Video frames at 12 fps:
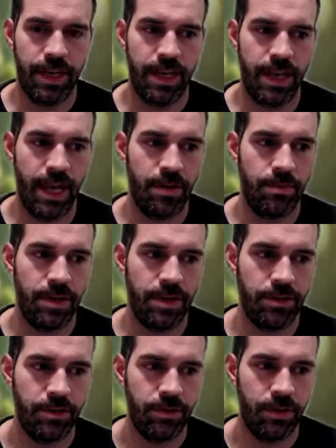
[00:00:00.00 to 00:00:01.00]
an
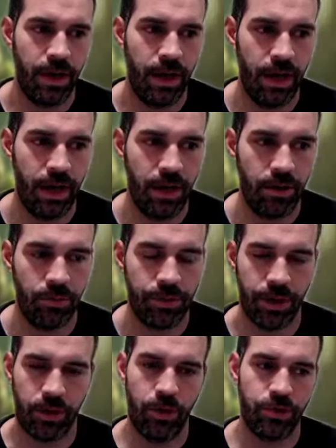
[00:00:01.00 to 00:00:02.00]
enemy
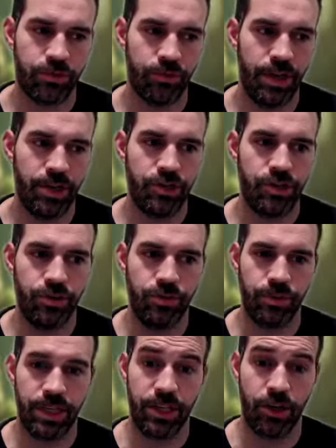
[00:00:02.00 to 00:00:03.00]
within close range, you
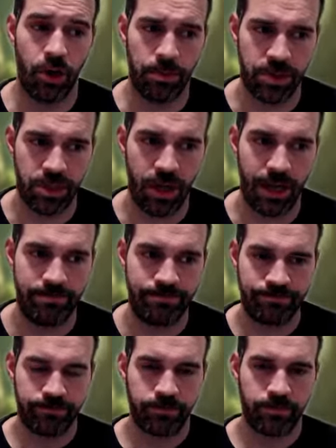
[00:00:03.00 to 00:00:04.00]
get an armor slot.
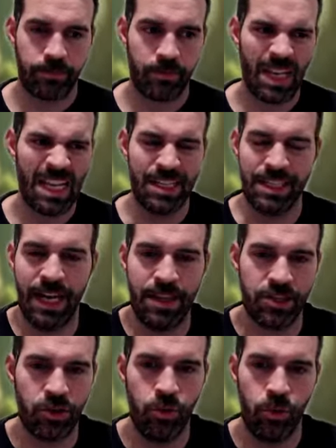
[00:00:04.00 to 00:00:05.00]
And it's kind of
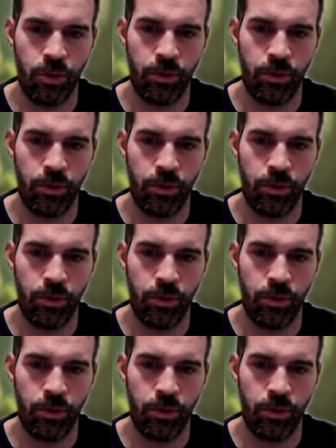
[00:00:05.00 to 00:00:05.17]
this cool,